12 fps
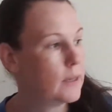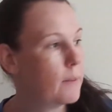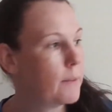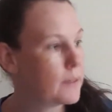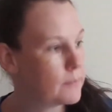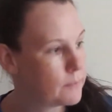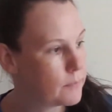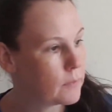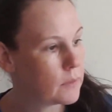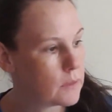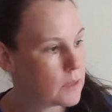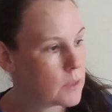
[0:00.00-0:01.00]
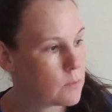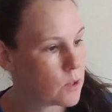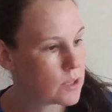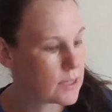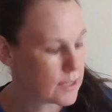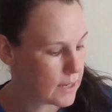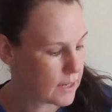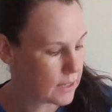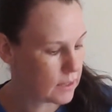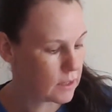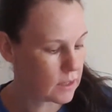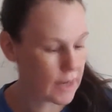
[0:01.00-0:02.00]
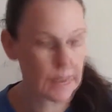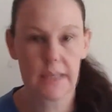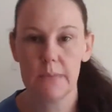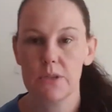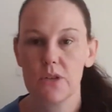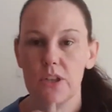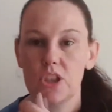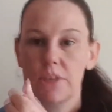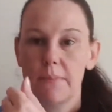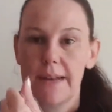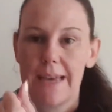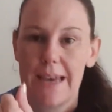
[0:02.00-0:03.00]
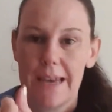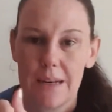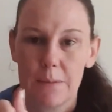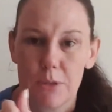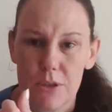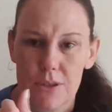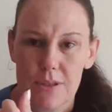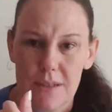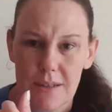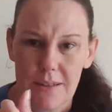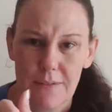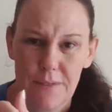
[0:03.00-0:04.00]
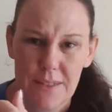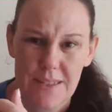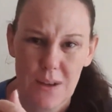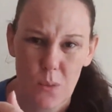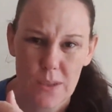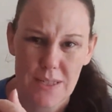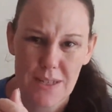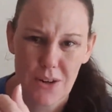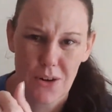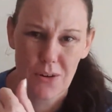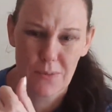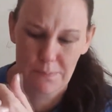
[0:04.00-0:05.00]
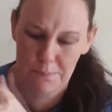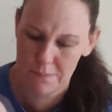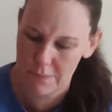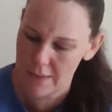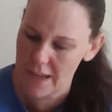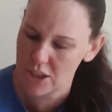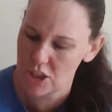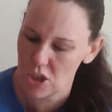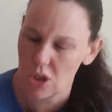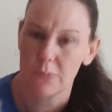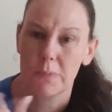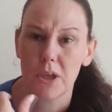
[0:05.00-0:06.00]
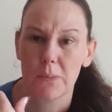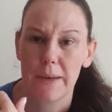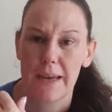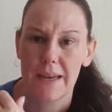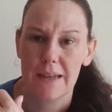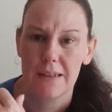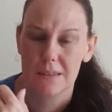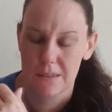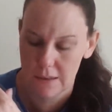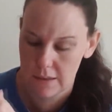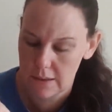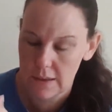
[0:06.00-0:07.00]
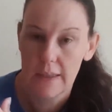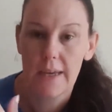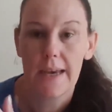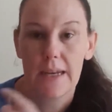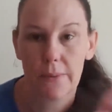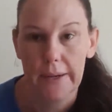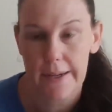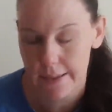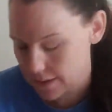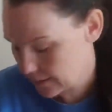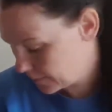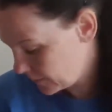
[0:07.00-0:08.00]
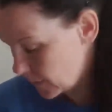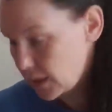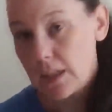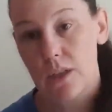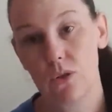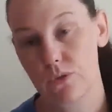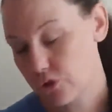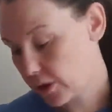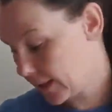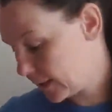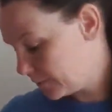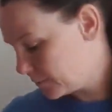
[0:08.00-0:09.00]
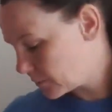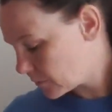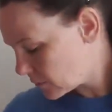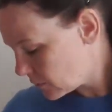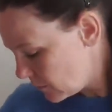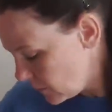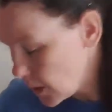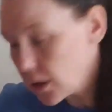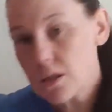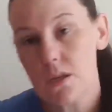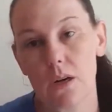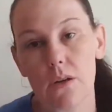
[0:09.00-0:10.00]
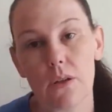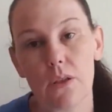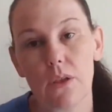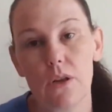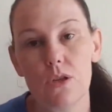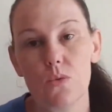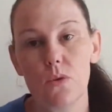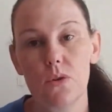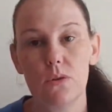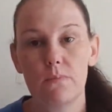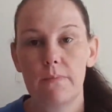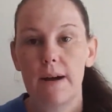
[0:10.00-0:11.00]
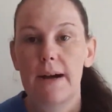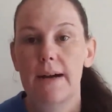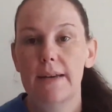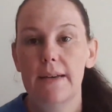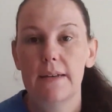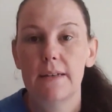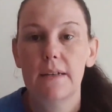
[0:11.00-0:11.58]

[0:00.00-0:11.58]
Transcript: but these mozzies get in, and I keep scratching my hand because it feels like one's actually got me on my hand. Anyway guys, getting off track. So those were my